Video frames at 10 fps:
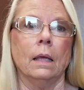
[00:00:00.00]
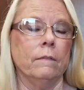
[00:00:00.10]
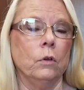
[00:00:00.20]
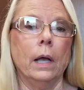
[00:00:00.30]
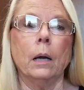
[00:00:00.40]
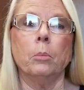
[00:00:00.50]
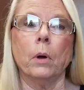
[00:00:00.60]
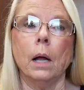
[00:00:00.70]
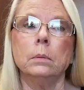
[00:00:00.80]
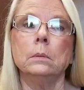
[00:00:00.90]
If you got a
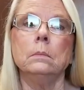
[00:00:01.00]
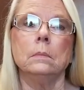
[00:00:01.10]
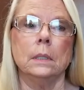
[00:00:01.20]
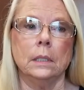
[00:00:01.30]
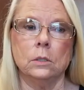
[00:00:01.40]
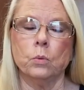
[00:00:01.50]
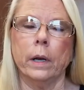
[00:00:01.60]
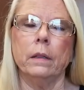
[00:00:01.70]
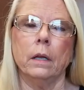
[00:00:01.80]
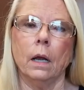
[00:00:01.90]
problem, he's
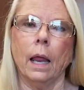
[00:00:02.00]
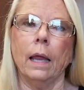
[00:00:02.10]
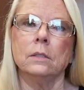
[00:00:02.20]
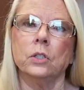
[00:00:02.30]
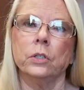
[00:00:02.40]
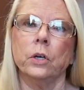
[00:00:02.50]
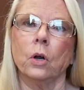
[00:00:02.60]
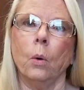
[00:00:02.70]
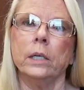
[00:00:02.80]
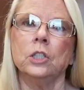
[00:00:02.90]
right there to answer your
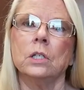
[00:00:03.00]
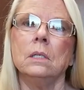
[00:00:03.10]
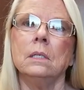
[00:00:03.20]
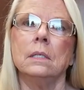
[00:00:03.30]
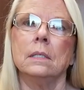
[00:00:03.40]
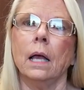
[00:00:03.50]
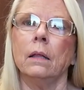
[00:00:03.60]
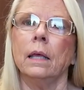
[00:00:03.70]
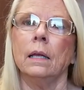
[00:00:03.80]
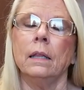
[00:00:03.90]
questions and tell
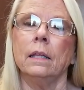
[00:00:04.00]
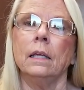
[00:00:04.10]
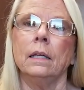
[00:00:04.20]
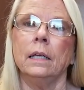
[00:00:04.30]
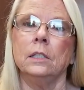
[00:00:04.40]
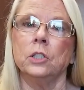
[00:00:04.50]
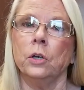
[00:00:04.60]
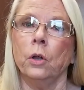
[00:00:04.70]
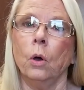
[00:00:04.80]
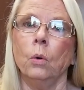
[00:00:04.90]
you anything you need to
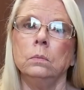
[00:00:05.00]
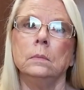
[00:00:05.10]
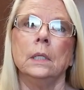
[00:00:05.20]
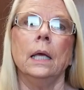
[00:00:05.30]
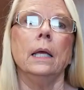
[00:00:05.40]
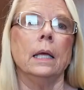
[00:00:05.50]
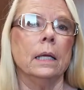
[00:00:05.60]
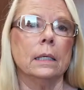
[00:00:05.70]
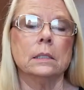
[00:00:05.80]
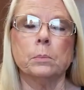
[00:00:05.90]
know. He
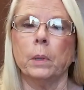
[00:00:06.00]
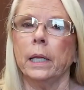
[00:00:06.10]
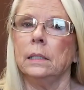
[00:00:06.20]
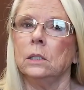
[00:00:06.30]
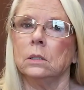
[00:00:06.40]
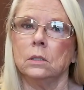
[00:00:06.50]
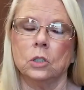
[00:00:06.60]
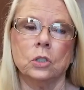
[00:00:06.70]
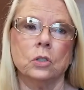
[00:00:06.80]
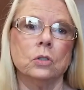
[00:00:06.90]
explained the
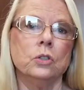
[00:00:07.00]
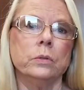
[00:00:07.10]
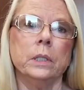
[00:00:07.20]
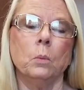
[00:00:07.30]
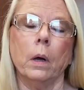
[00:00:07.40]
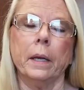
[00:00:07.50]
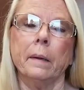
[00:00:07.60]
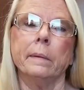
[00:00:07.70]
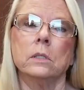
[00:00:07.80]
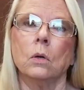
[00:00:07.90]
surgery, what he
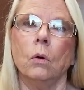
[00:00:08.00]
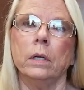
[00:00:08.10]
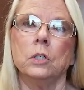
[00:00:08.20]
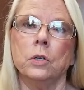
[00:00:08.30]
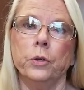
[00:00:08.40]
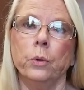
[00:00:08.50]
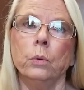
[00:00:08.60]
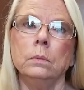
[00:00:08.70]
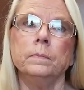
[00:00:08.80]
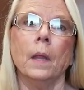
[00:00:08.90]
was going to do,
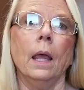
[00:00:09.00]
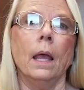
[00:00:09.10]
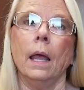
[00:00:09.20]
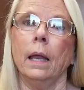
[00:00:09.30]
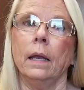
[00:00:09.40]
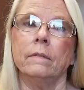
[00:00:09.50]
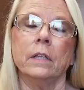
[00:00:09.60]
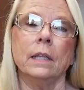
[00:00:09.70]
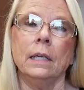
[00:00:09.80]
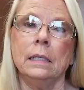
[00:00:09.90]
and
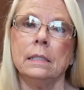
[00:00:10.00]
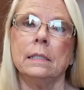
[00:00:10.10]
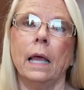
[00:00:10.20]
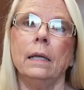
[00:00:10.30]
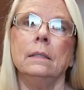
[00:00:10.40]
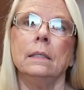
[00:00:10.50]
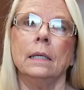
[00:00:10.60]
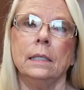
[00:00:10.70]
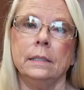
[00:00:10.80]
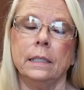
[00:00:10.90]
everything he said,
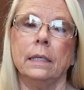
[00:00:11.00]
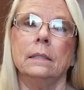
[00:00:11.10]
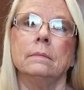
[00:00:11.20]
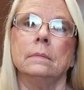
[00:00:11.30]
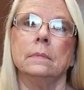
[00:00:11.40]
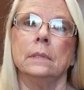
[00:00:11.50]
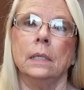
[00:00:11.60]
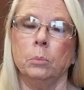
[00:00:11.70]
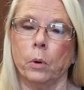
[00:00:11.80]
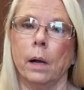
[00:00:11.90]
he did. He
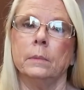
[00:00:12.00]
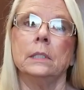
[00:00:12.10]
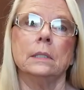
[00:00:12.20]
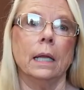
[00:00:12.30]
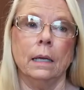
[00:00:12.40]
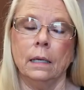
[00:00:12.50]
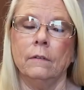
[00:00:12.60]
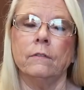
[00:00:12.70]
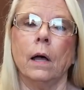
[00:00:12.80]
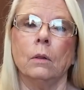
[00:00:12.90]
promised and he
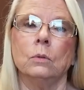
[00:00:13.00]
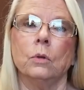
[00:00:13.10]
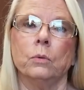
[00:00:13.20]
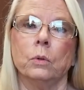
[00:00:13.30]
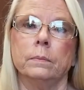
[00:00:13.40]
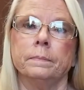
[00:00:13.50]
followed through.